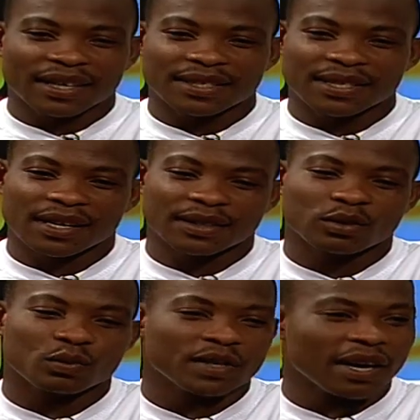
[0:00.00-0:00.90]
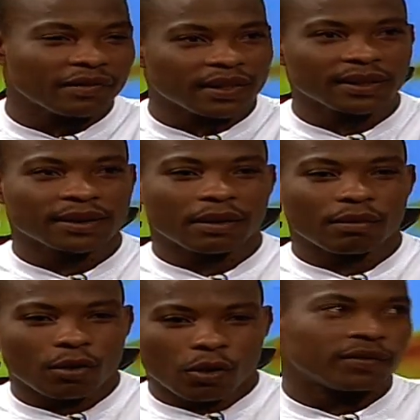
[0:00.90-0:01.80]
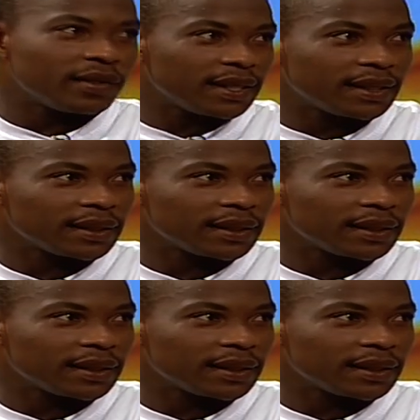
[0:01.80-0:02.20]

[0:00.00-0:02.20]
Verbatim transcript: desire to be having more of this